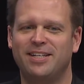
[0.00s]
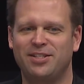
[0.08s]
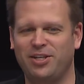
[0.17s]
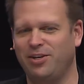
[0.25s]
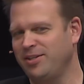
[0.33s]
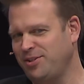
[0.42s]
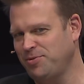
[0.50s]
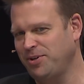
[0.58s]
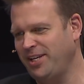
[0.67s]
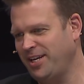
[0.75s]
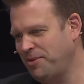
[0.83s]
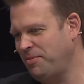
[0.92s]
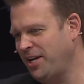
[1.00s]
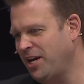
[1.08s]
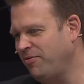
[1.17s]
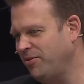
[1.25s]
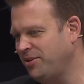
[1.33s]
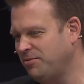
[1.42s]
So this is really going to be
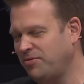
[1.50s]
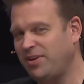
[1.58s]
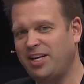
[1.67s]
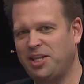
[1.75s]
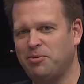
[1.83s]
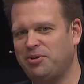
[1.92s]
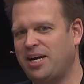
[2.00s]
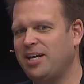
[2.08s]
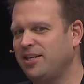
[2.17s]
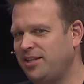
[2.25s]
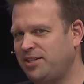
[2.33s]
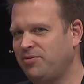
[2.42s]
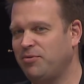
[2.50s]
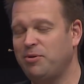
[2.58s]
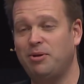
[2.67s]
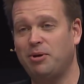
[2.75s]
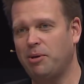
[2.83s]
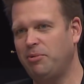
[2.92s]
helpful in terms of getting the modalities of
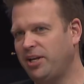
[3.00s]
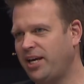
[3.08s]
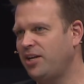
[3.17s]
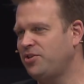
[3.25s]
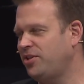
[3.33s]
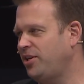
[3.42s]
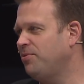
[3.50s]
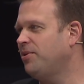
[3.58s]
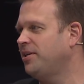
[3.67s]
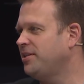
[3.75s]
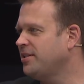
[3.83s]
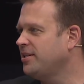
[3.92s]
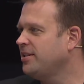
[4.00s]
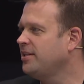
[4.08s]
communication that you want.